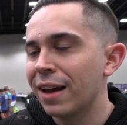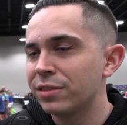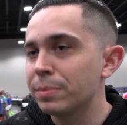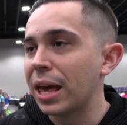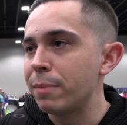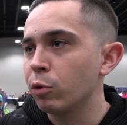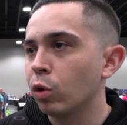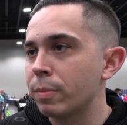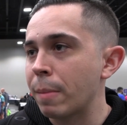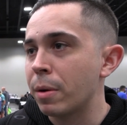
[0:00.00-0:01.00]
have some
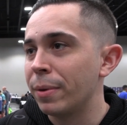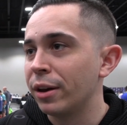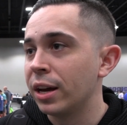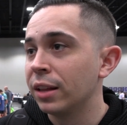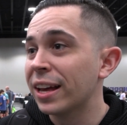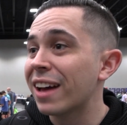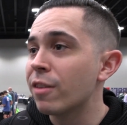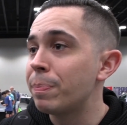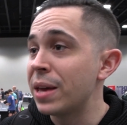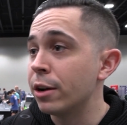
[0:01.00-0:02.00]
game-worn memorabilia. Like I have
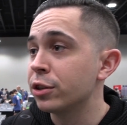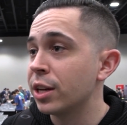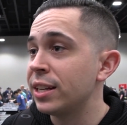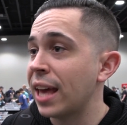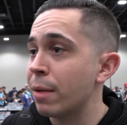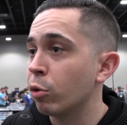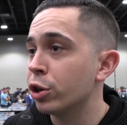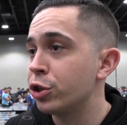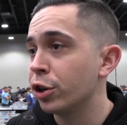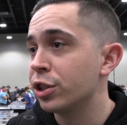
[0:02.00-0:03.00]
a Peterson
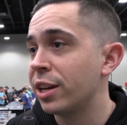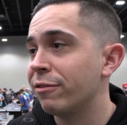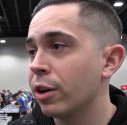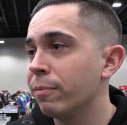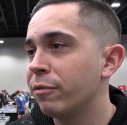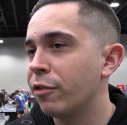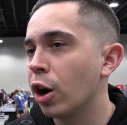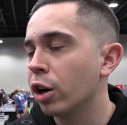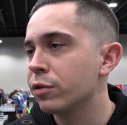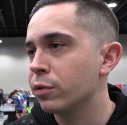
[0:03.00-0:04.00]
game-worn jersey from
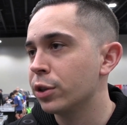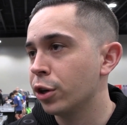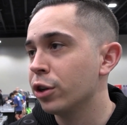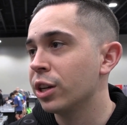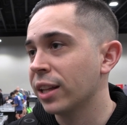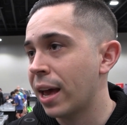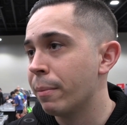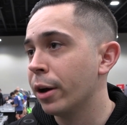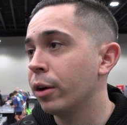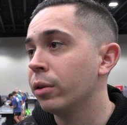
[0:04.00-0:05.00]
Favre's return to
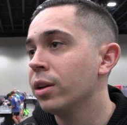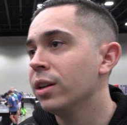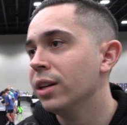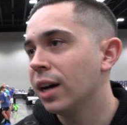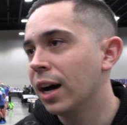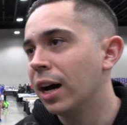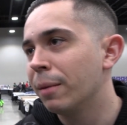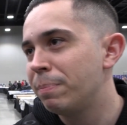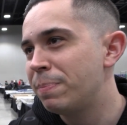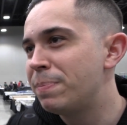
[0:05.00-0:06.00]
Lambeau.
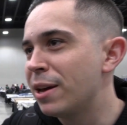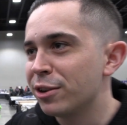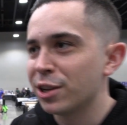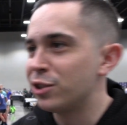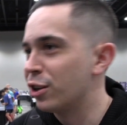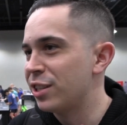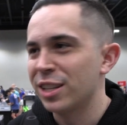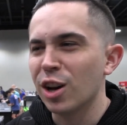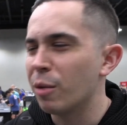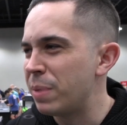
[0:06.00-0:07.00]
Peterson jersey,
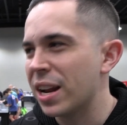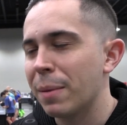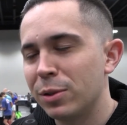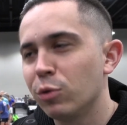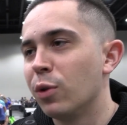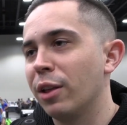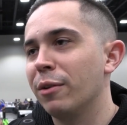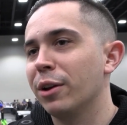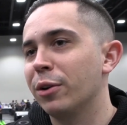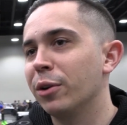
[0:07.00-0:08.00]
it's all beat up. It's really,
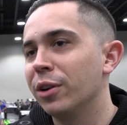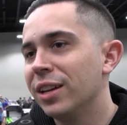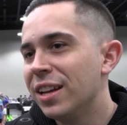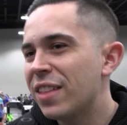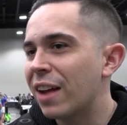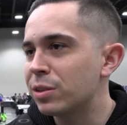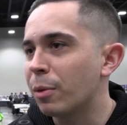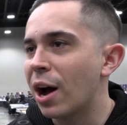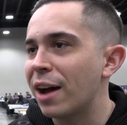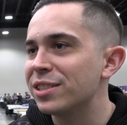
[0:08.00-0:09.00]
really cool. Then I have some
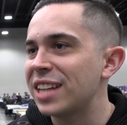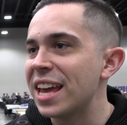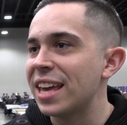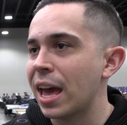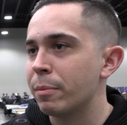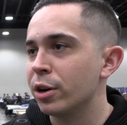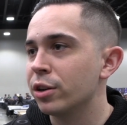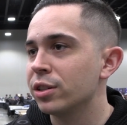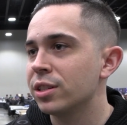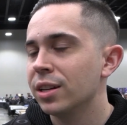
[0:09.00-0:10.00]
Ohio State
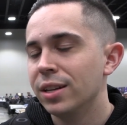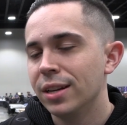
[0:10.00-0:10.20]
gamers.